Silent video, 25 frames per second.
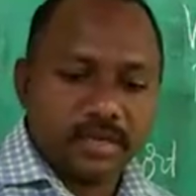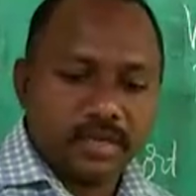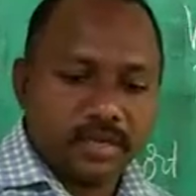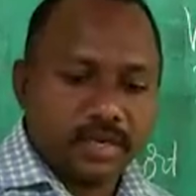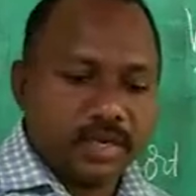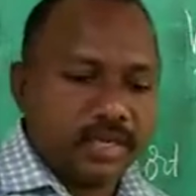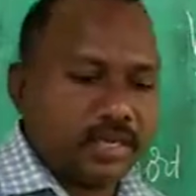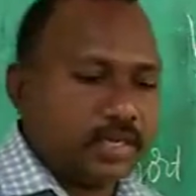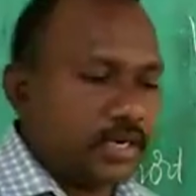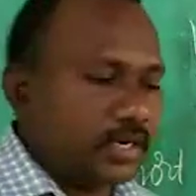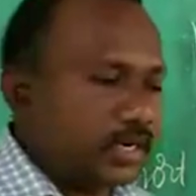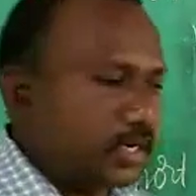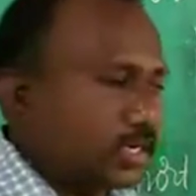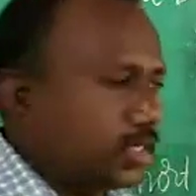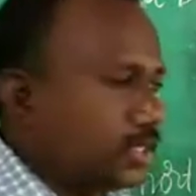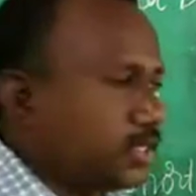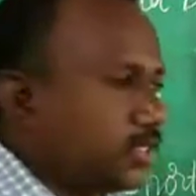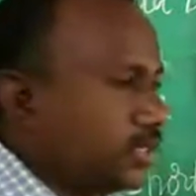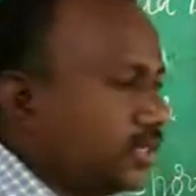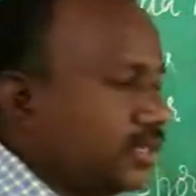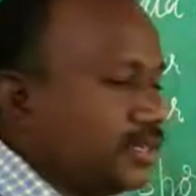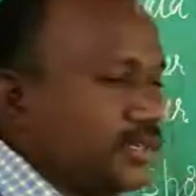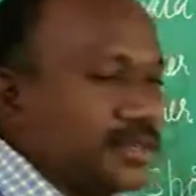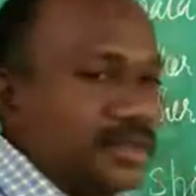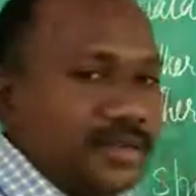Okay, that is
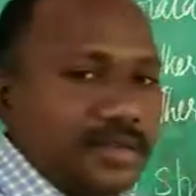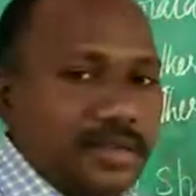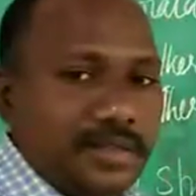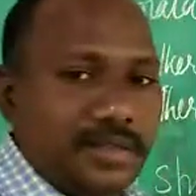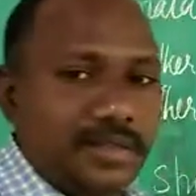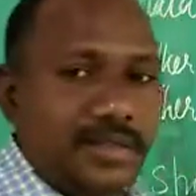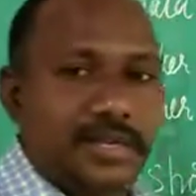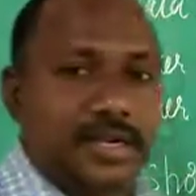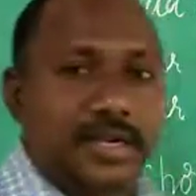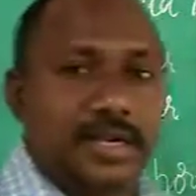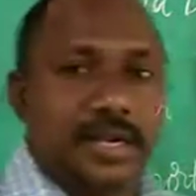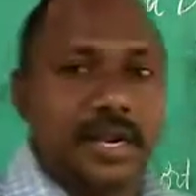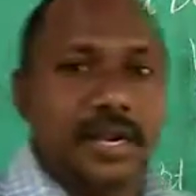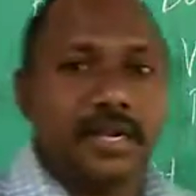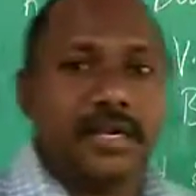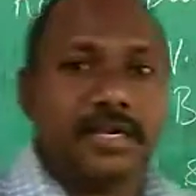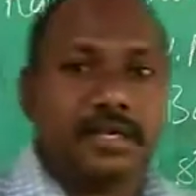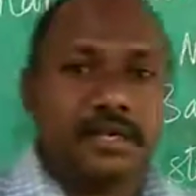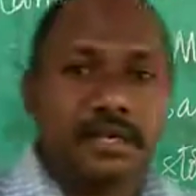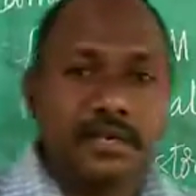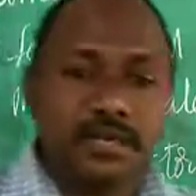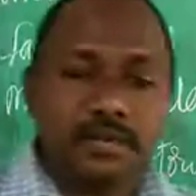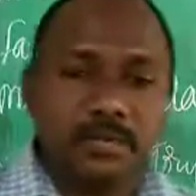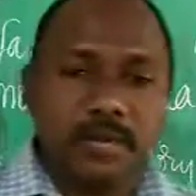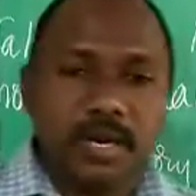the
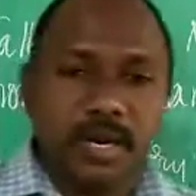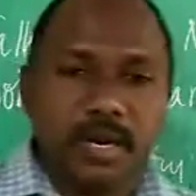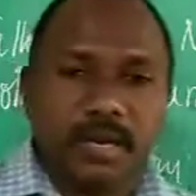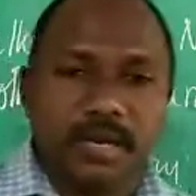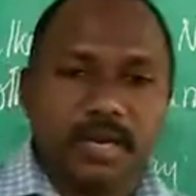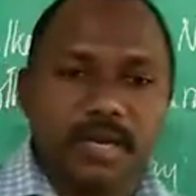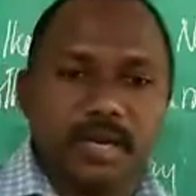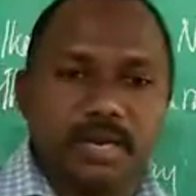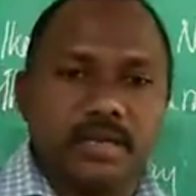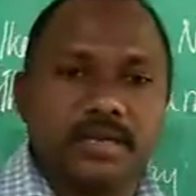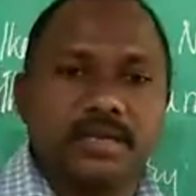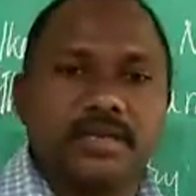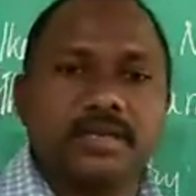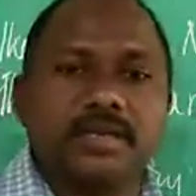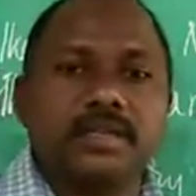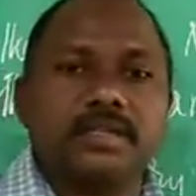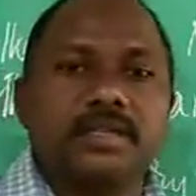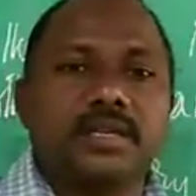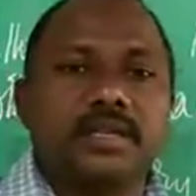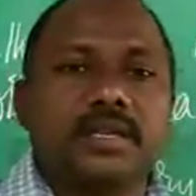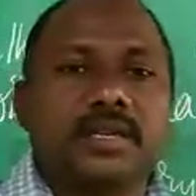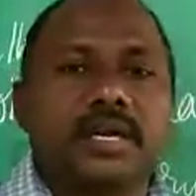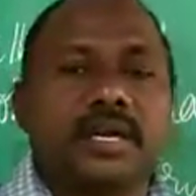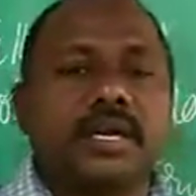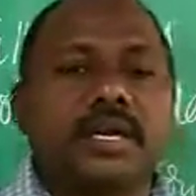tattered blanket.
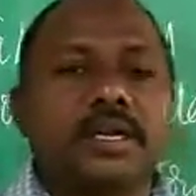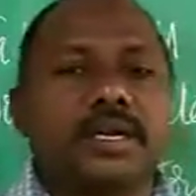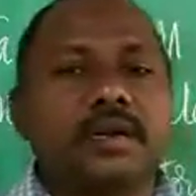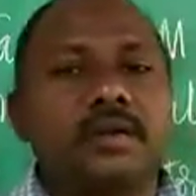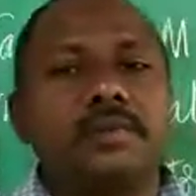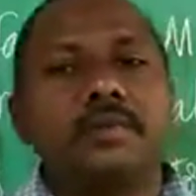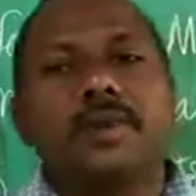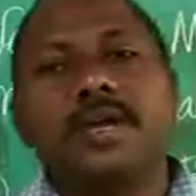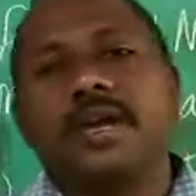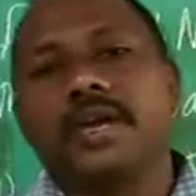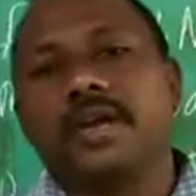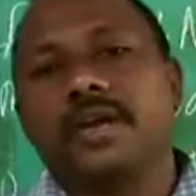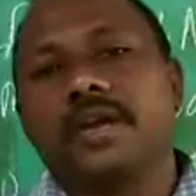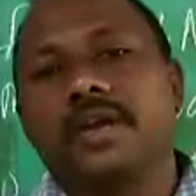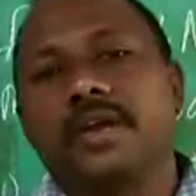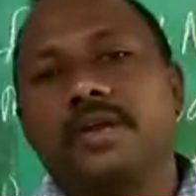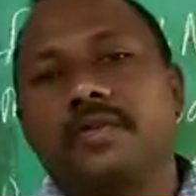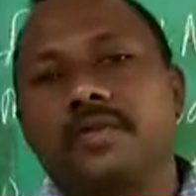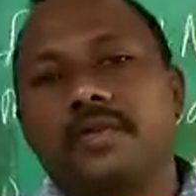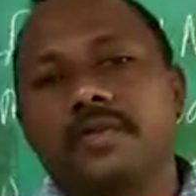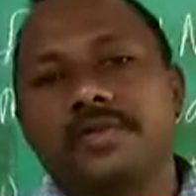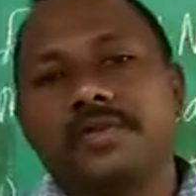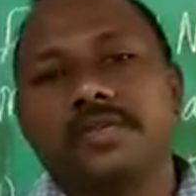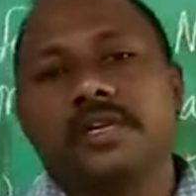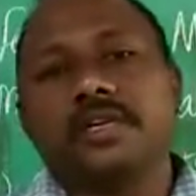The tattered blanket
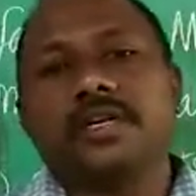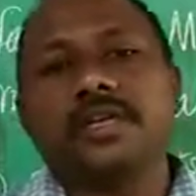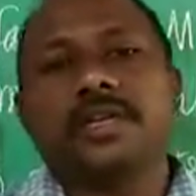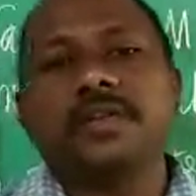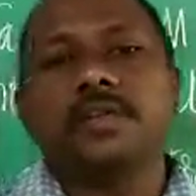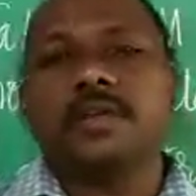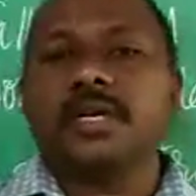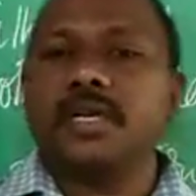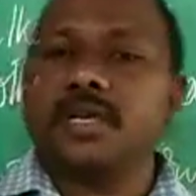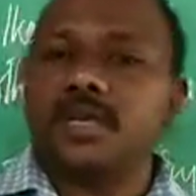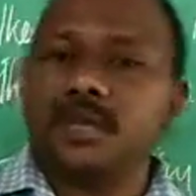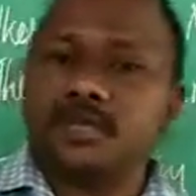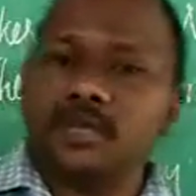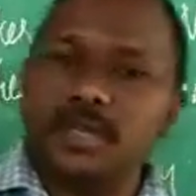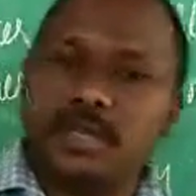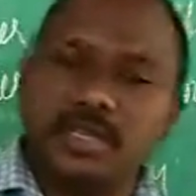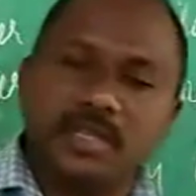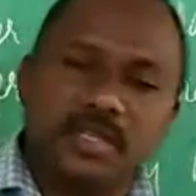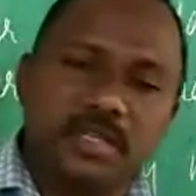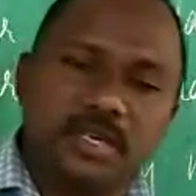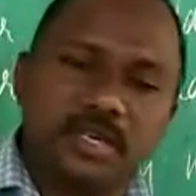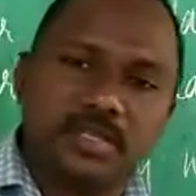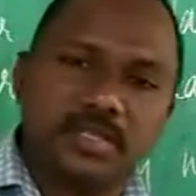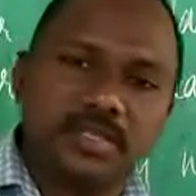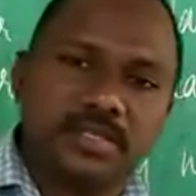was written by Kamala
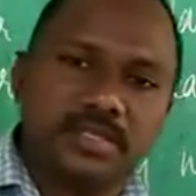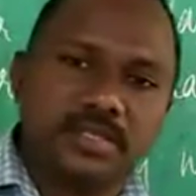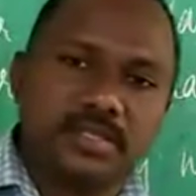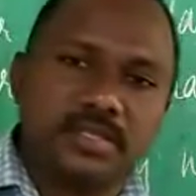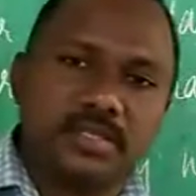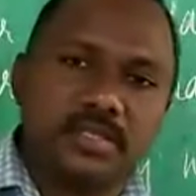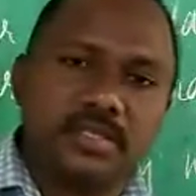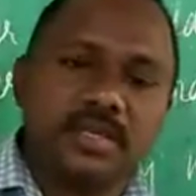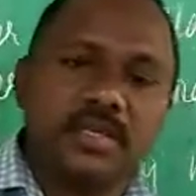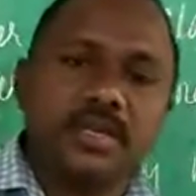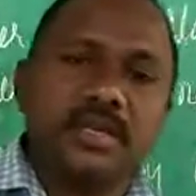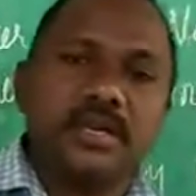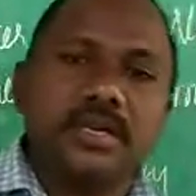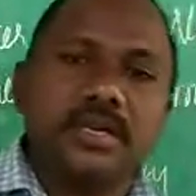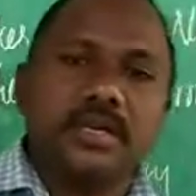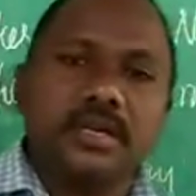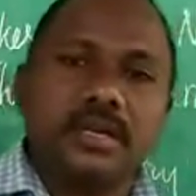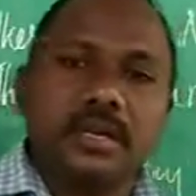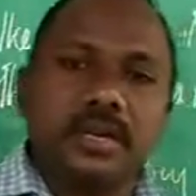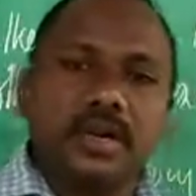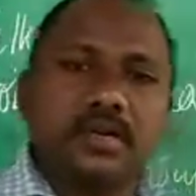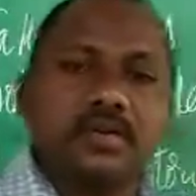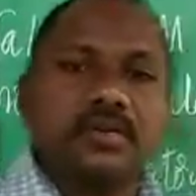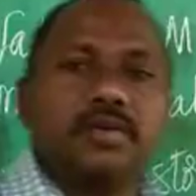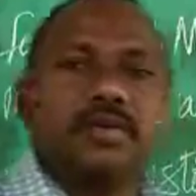Das.
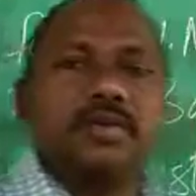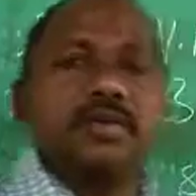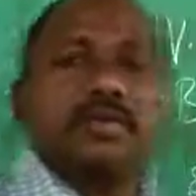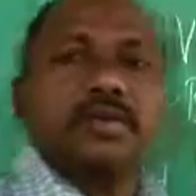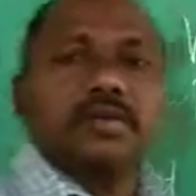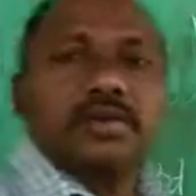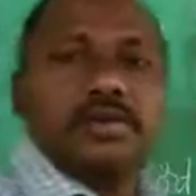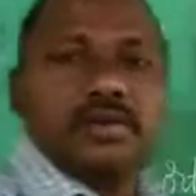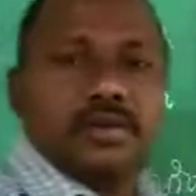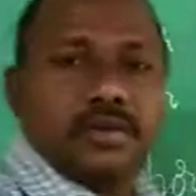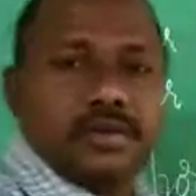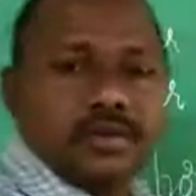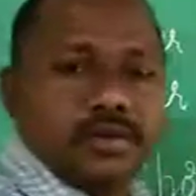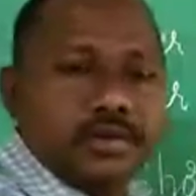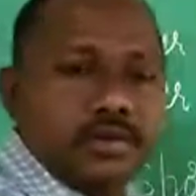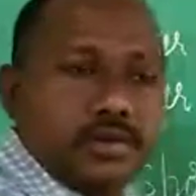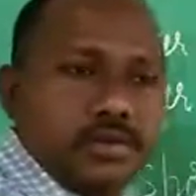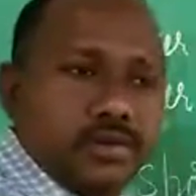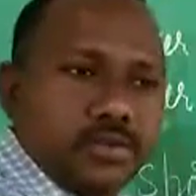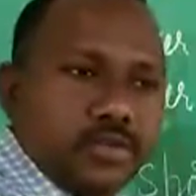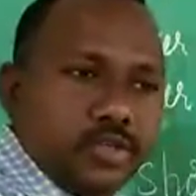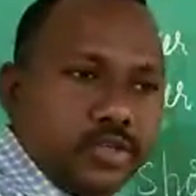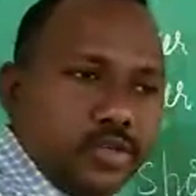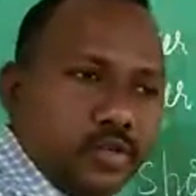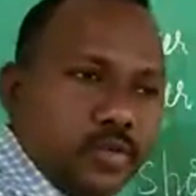Now
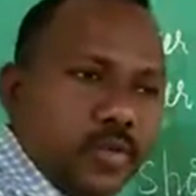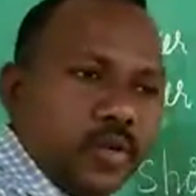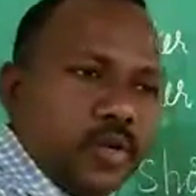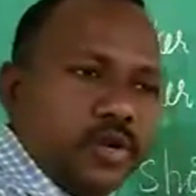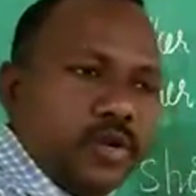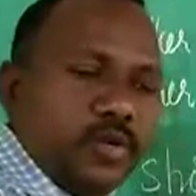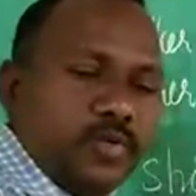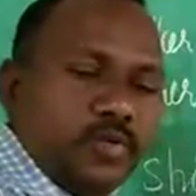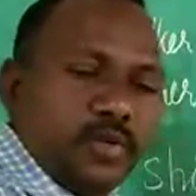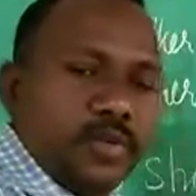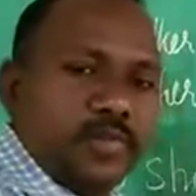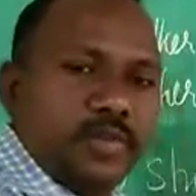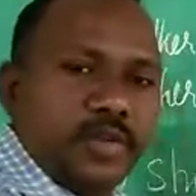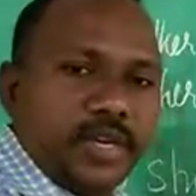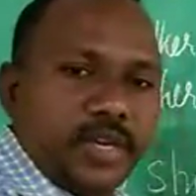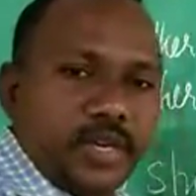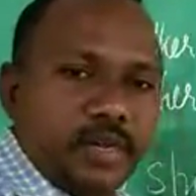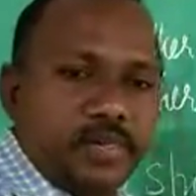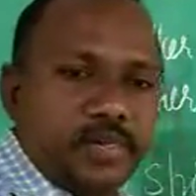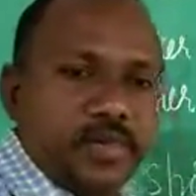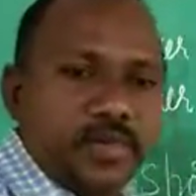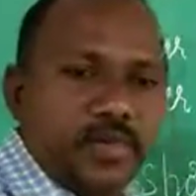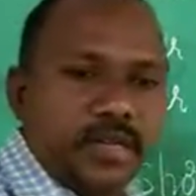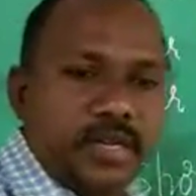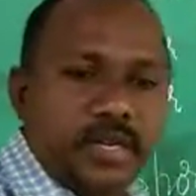tomorrow when we
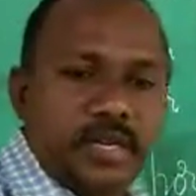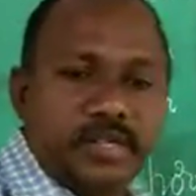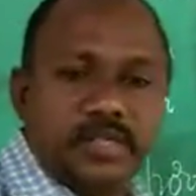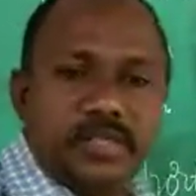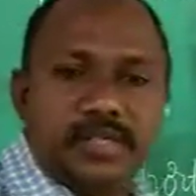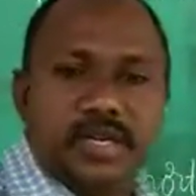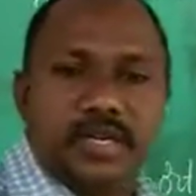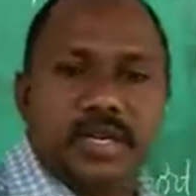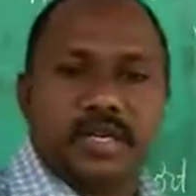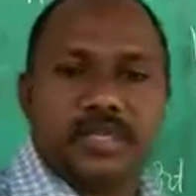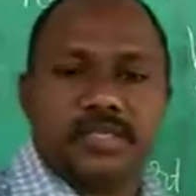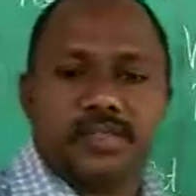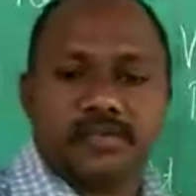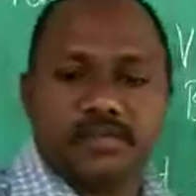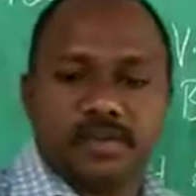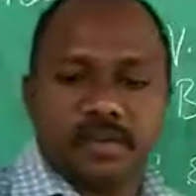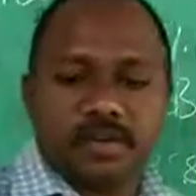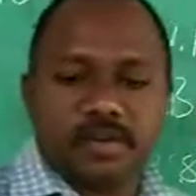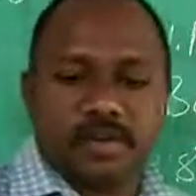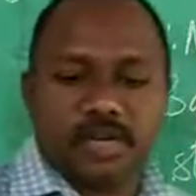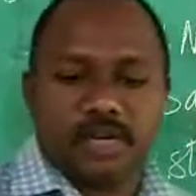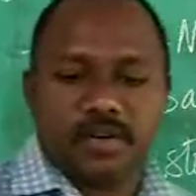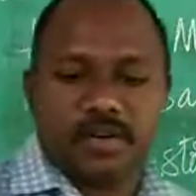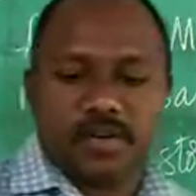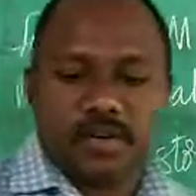come to the next class we'll
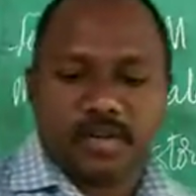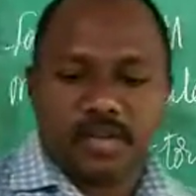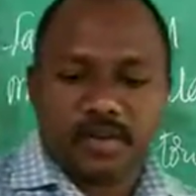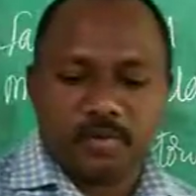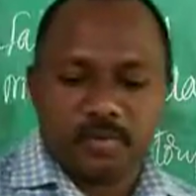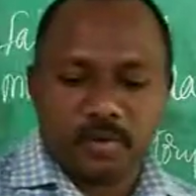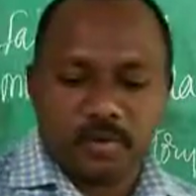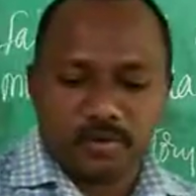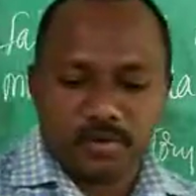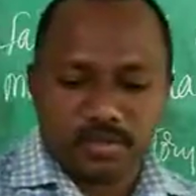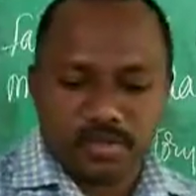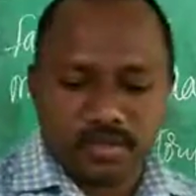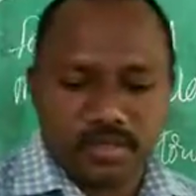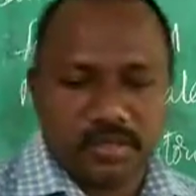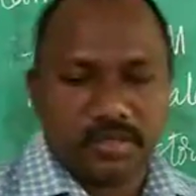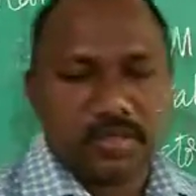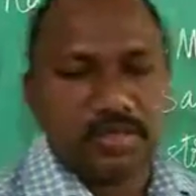be knowing about